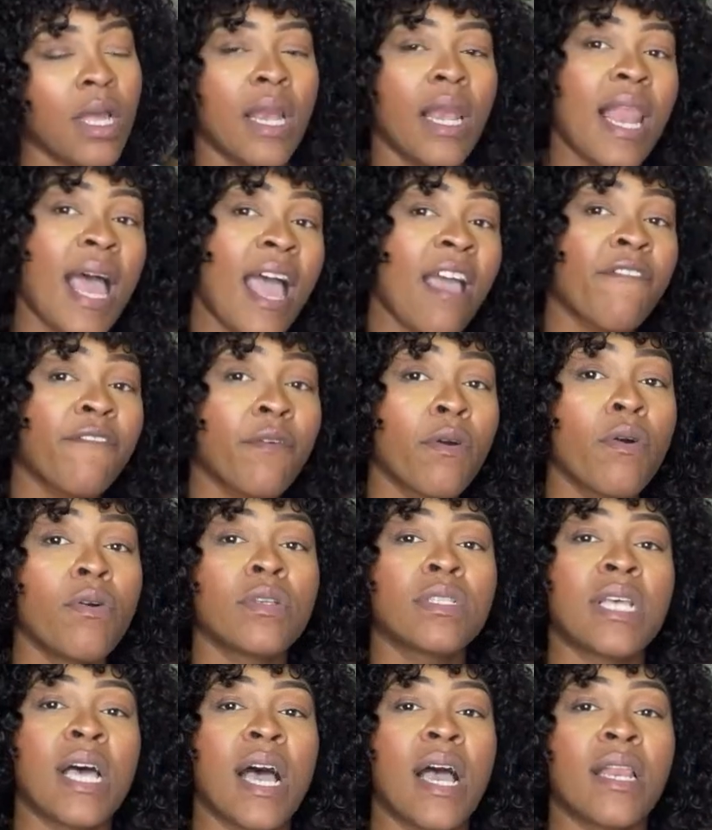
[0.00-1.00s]
Life
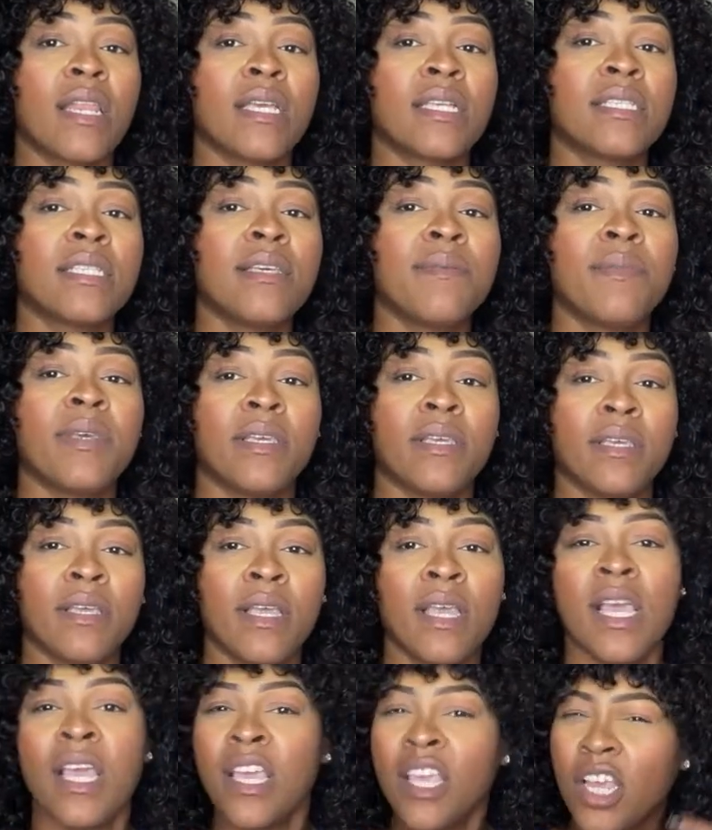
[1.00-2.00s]
goes on, you see me?
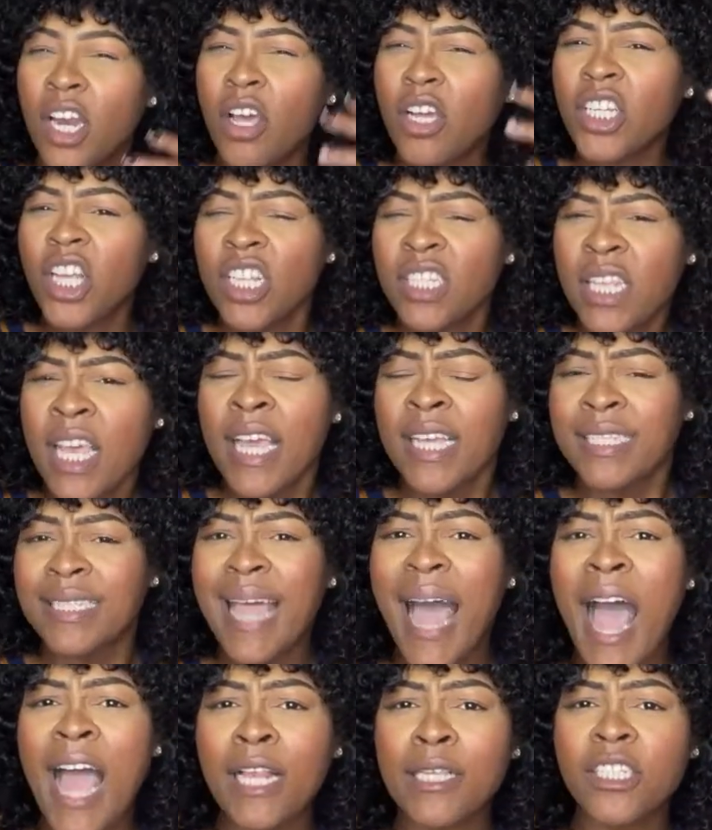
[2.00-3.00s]
Just
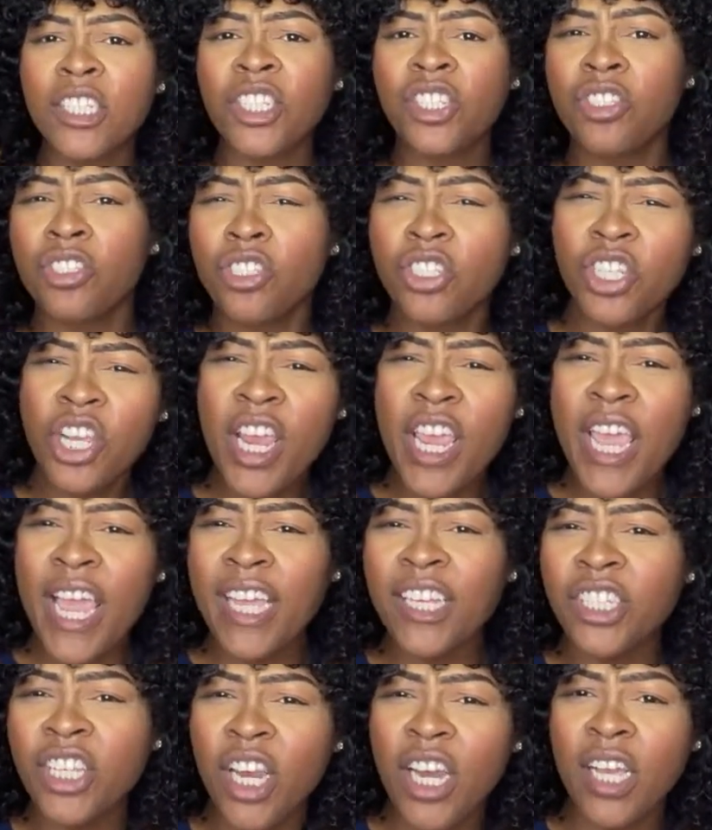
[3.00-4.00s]
start
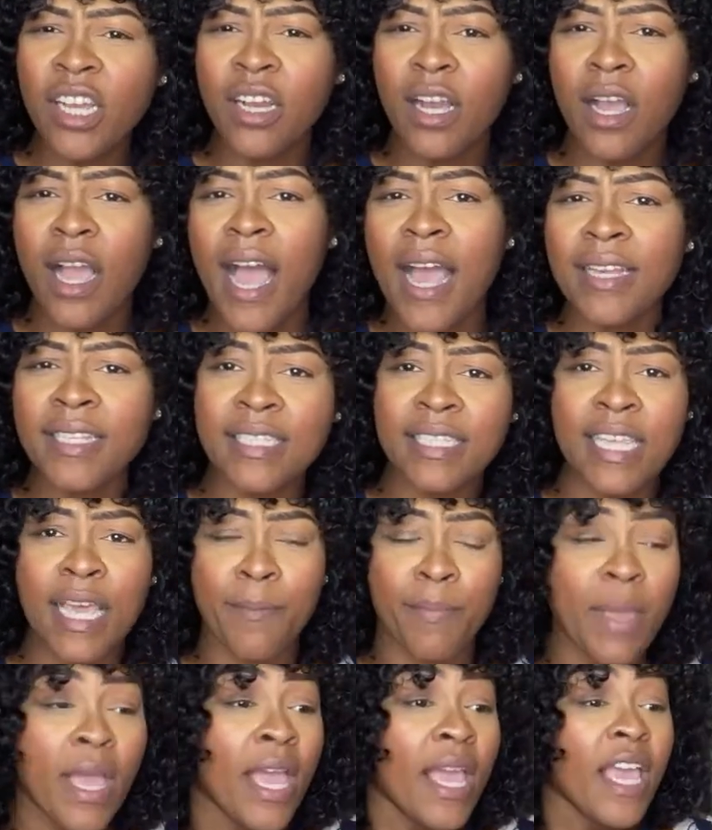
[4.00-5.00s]
change your little
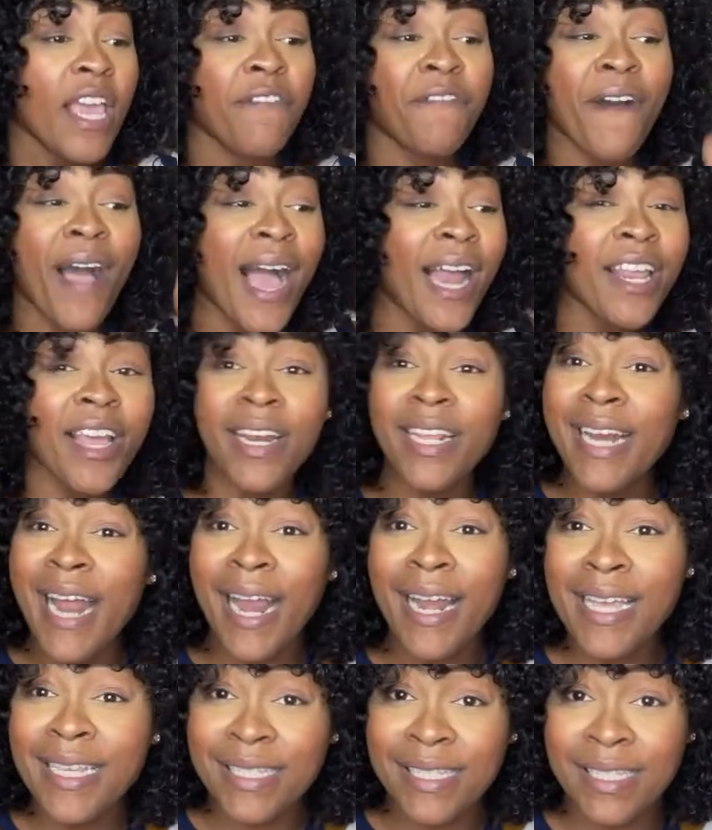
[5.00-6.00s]
concept. If all you did
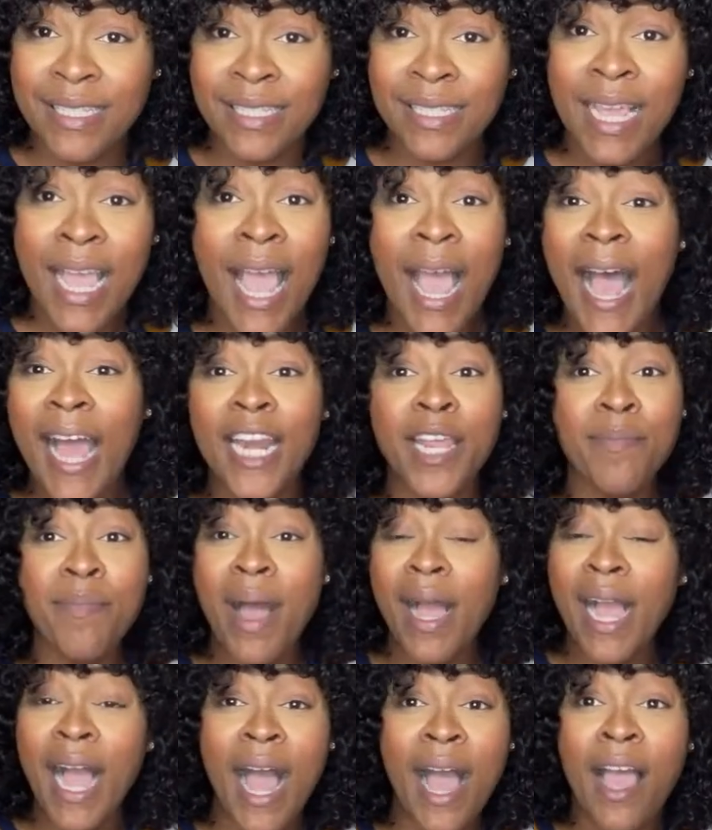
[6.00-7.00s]
a listen, and the
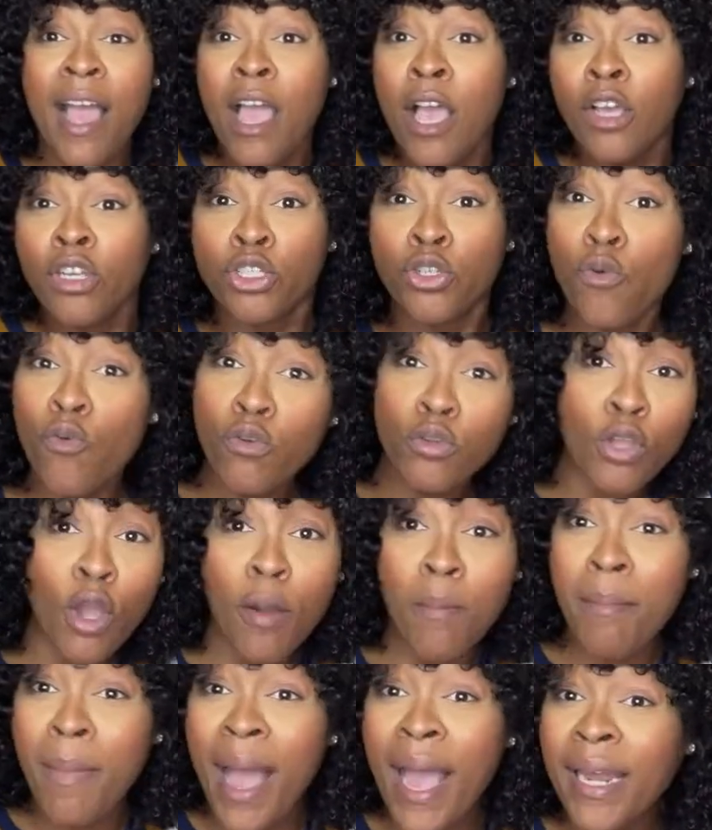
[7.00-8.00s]
bagger, shoot
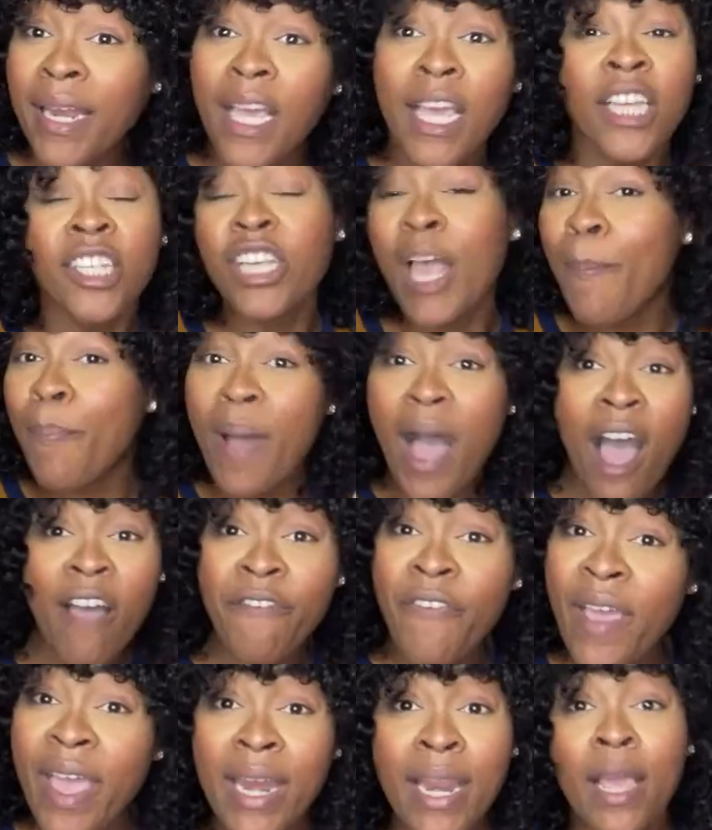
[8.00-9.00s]
up man, chop
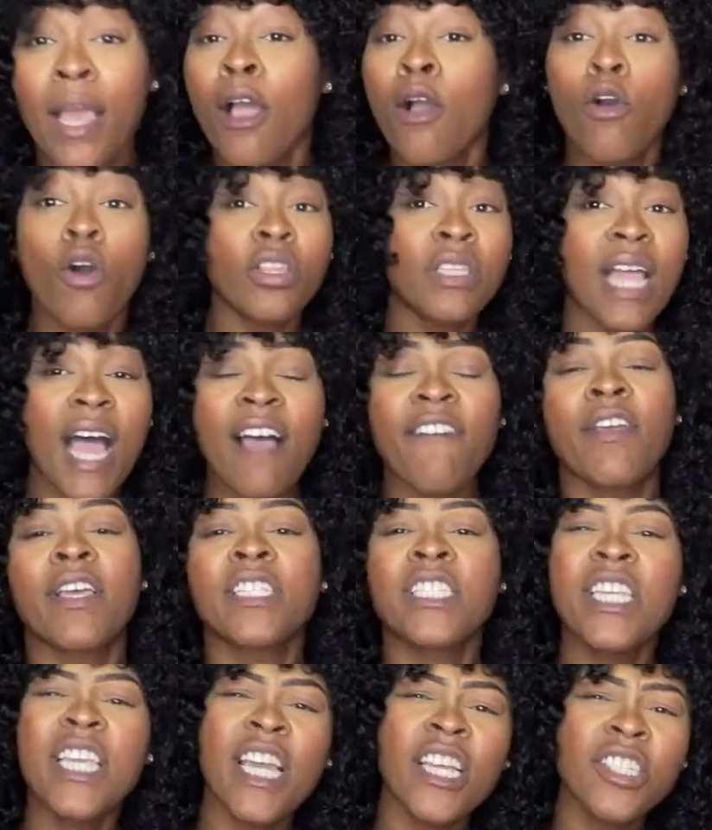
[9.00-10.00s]
off head, cut
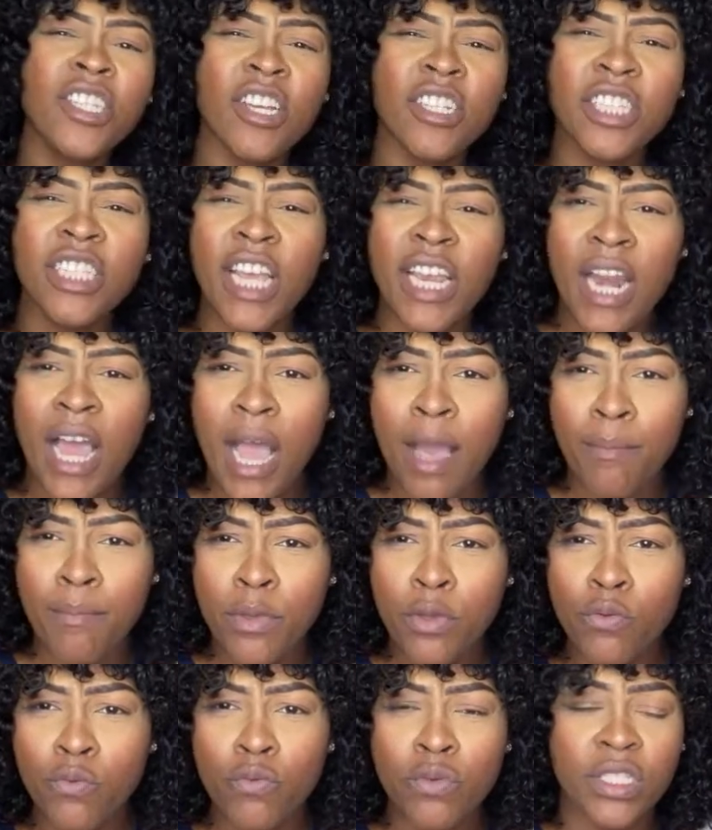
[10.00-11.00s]
up, change your genre of
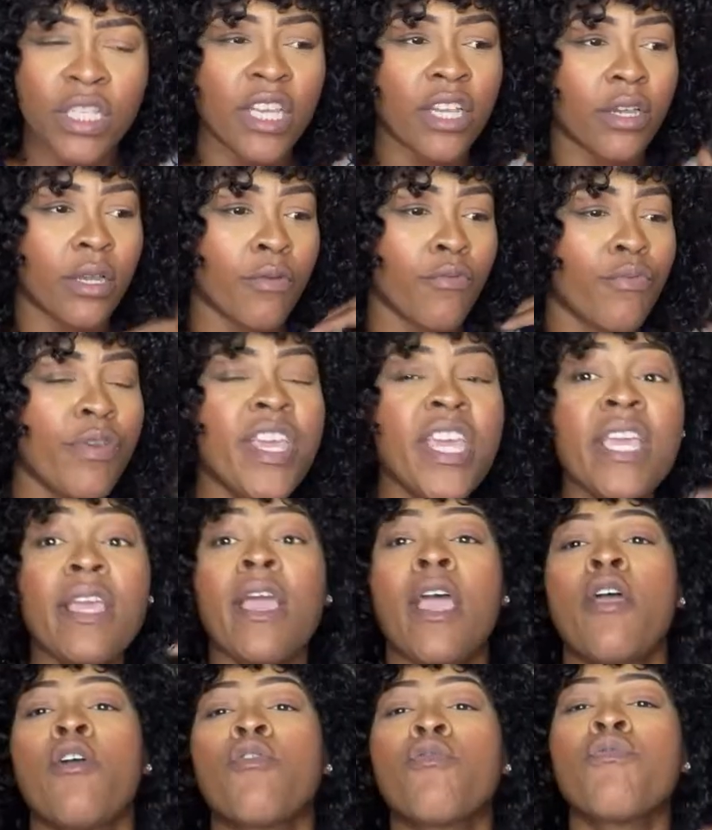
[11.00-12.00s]
music.
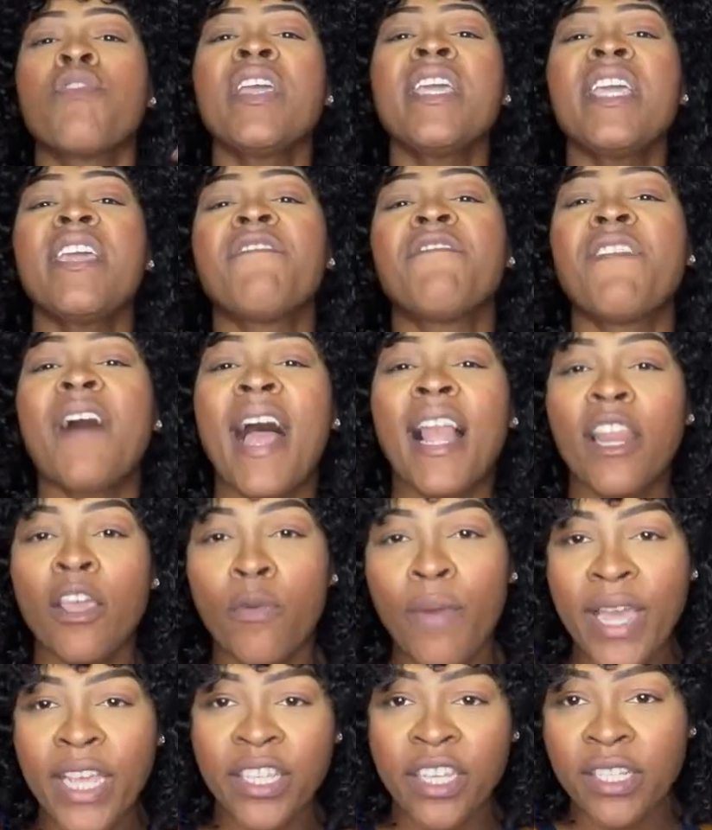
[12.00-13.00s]

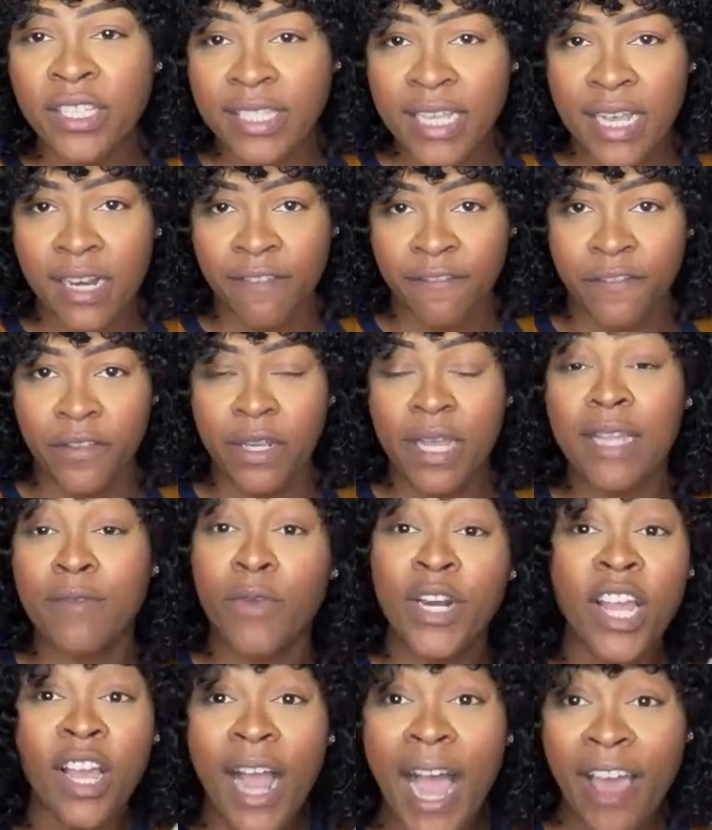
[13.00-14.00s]
Re-evaluate yourself.
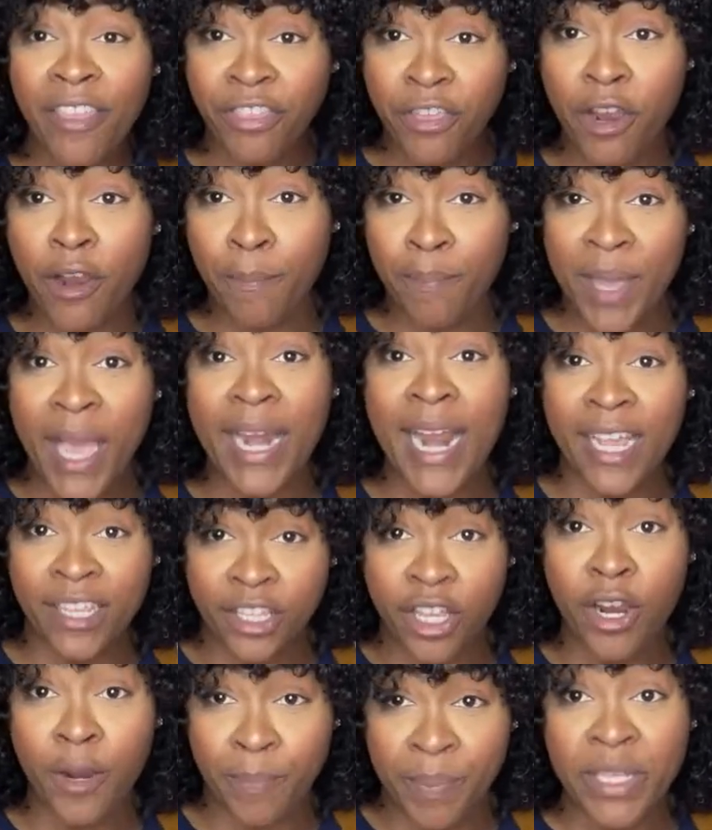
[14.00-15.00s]
When you got therapy, that
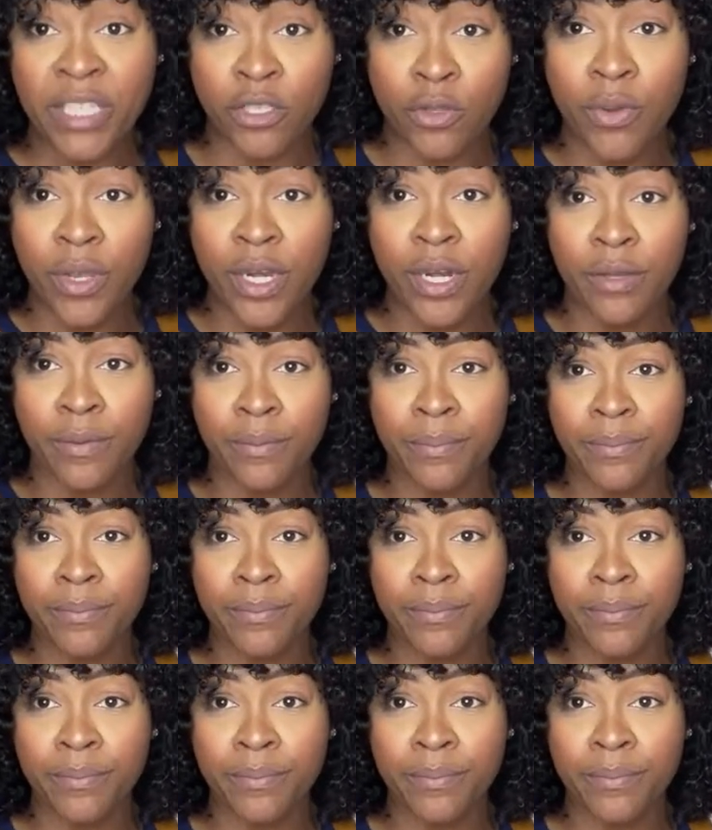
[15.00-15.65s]
therapist do,